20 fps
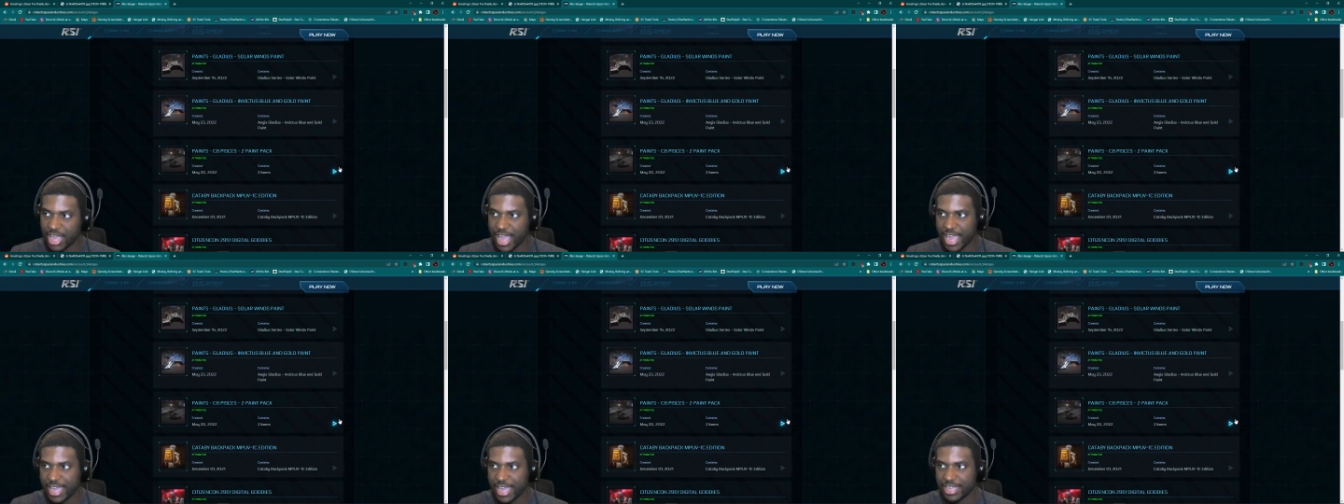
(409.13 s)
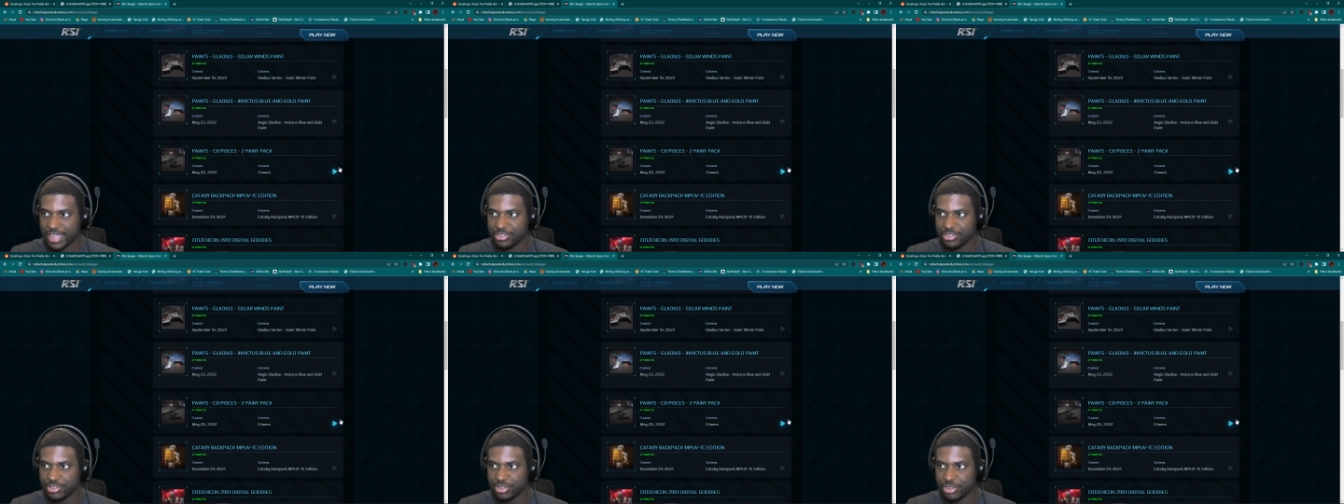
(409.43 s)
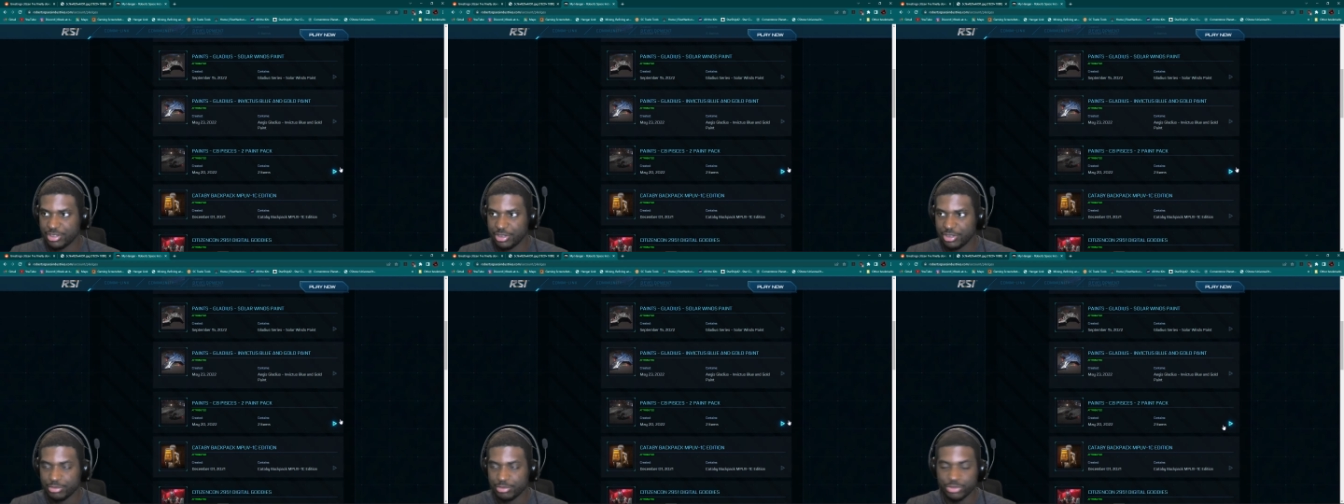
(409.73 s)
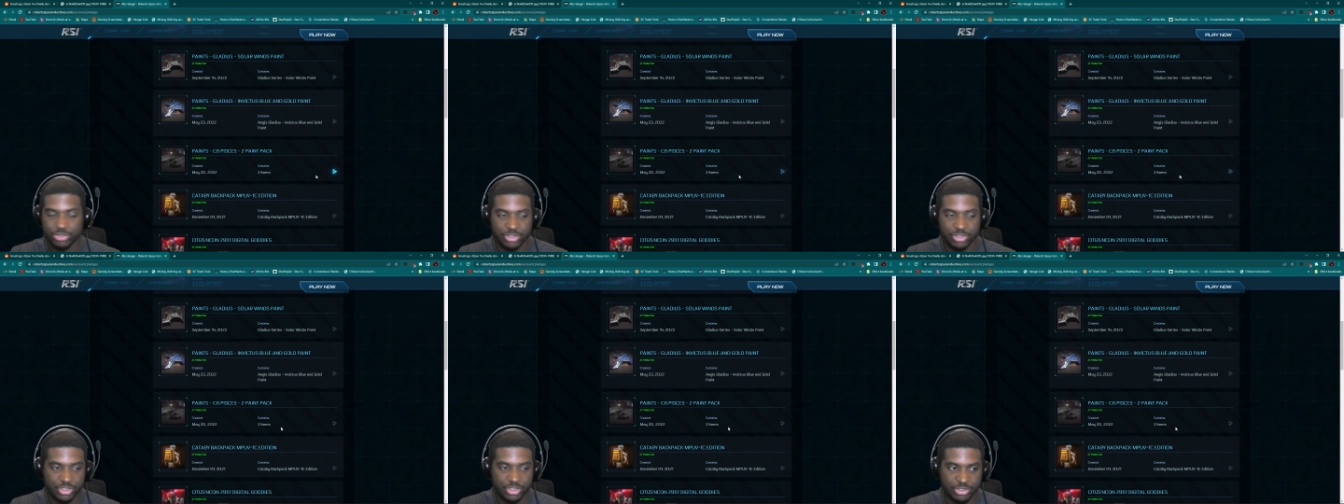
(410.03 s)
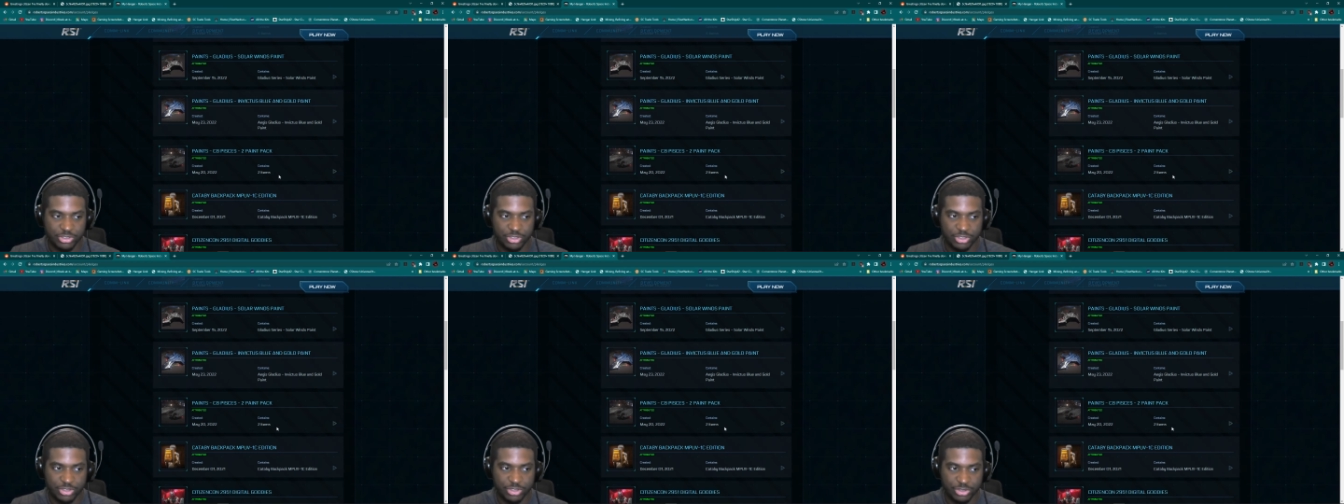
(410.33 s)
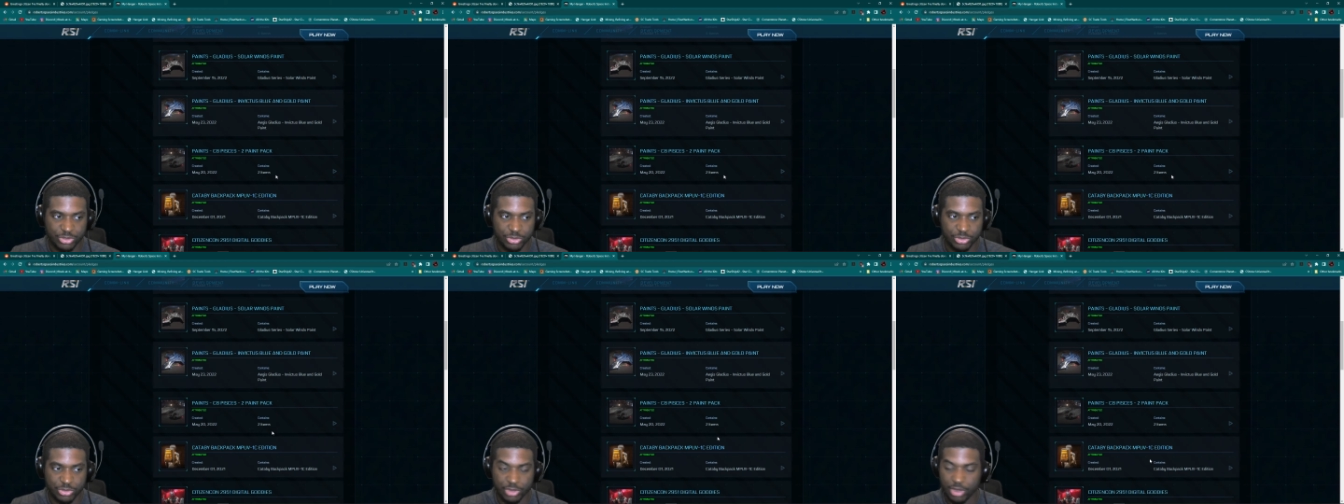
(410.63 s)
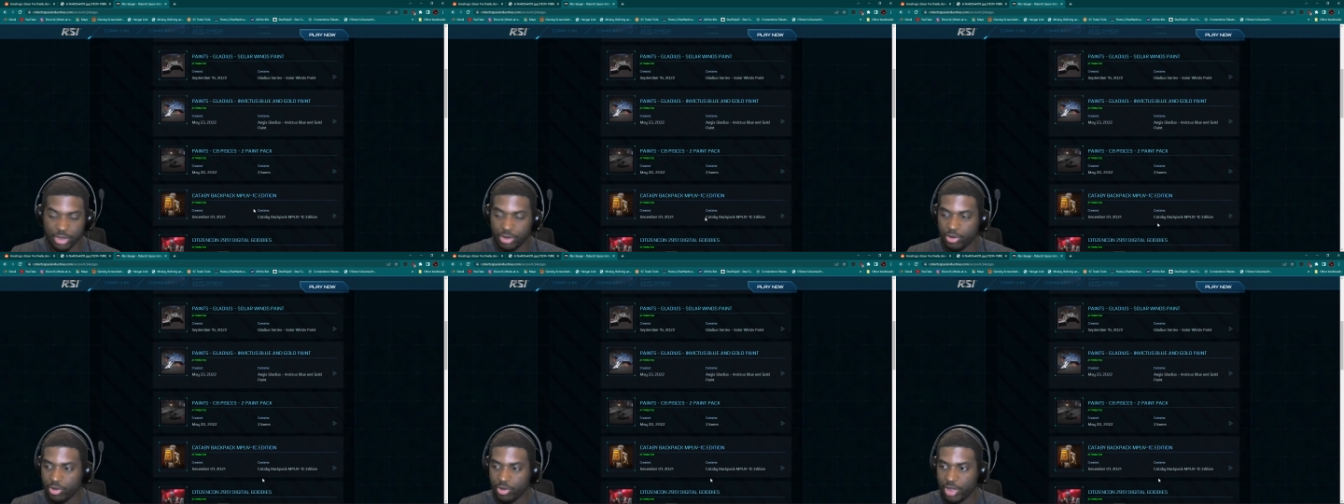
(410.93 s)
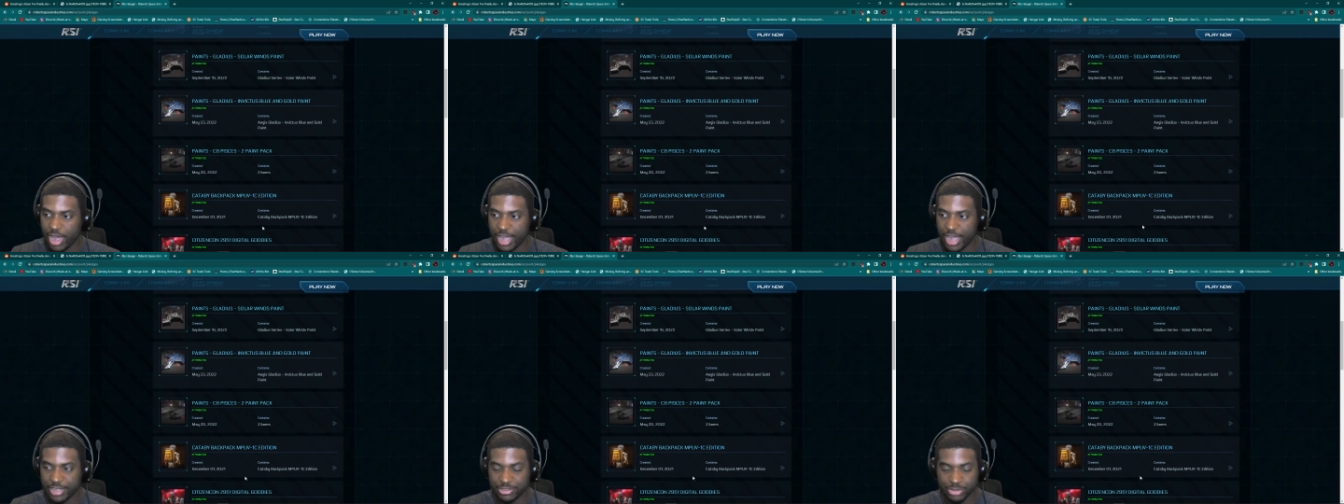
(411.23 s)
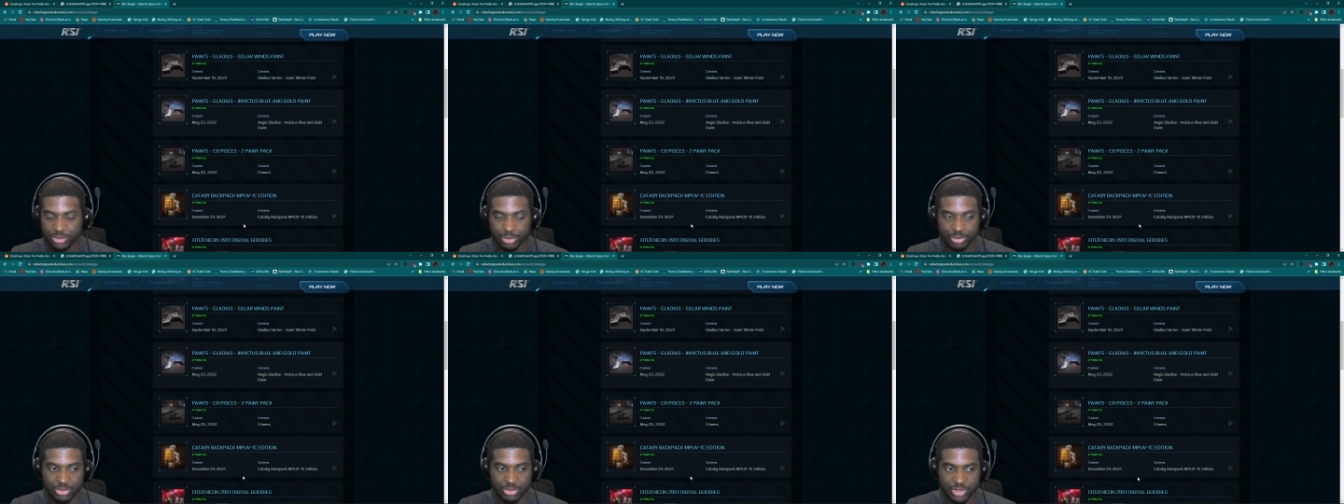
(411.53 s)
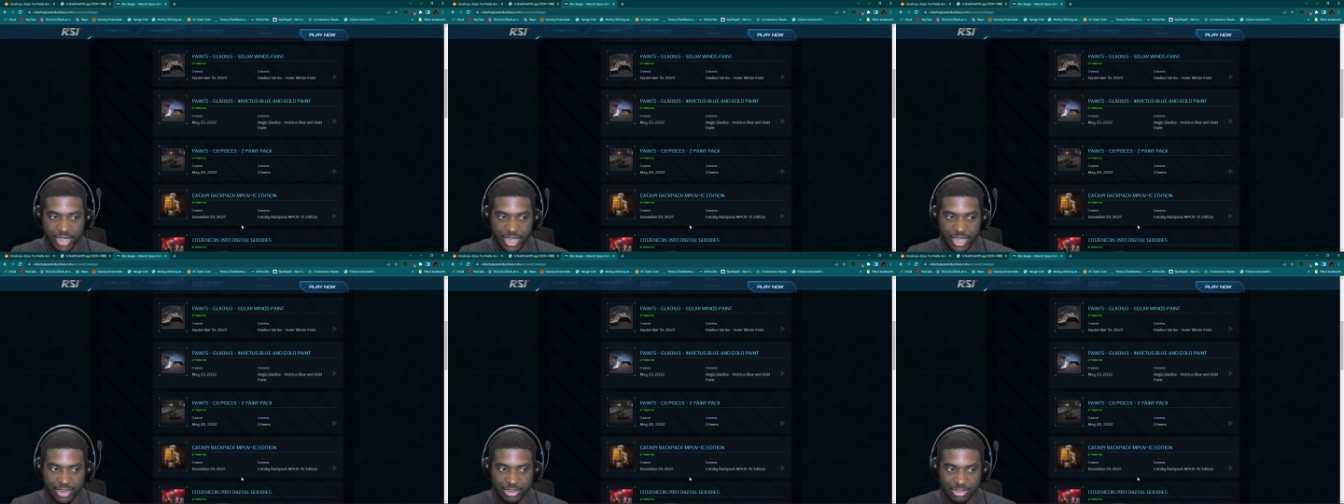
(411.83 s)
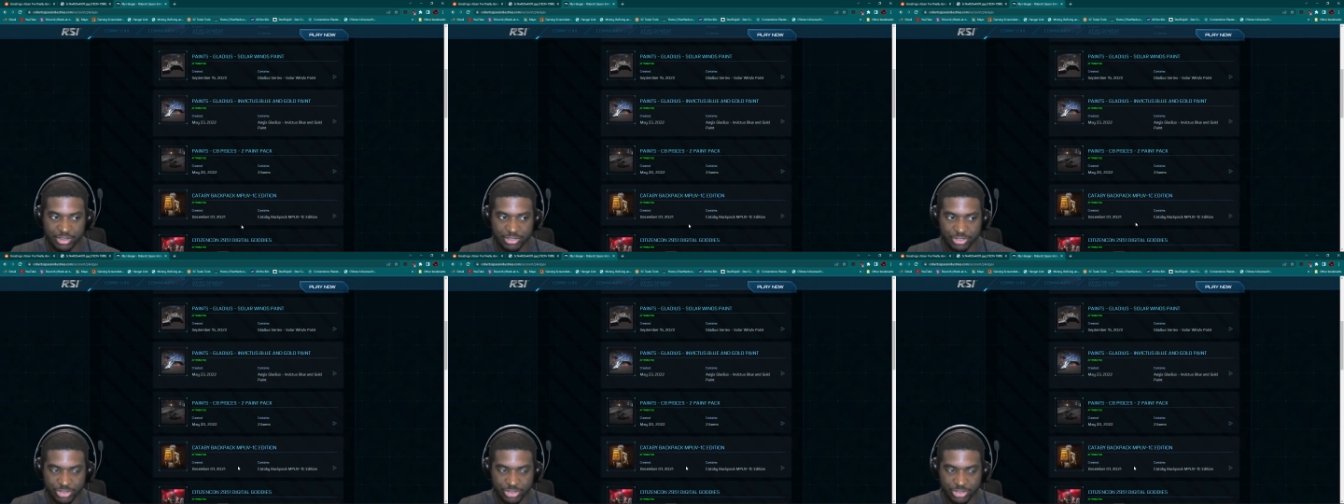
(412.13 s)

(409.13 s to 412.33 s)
and CCUs are all items that